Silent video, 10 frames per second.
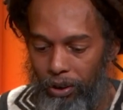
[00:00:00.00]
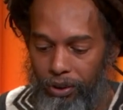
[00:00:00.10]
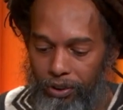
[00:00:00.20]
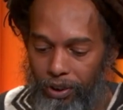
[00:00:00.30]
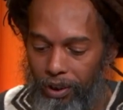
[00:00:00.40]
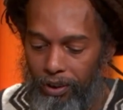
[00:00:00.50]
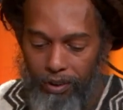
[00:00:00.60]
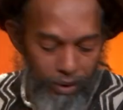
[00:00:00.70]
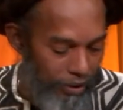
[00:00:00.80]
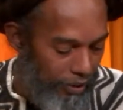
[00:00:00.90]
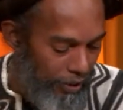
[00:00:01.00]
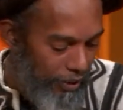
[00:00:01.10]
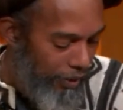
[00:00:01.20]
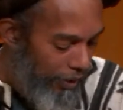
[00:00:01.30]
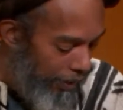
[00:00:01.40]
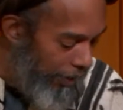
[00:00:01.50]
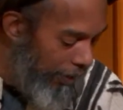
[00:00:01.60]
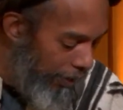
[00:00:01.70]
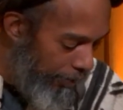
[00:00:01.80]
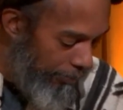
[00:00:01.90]
Earth Center.
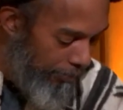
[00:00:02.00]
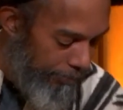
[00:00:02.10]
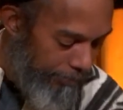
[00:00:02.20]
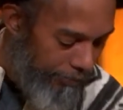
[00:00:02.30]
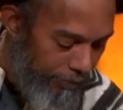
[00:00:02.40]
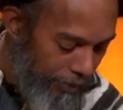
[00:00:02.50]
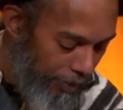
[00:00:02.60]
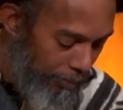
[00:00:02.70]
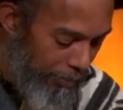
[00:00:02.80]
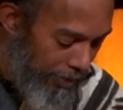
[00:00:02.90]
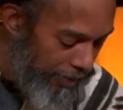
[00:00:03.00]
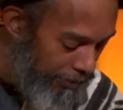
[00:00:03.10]
Um, see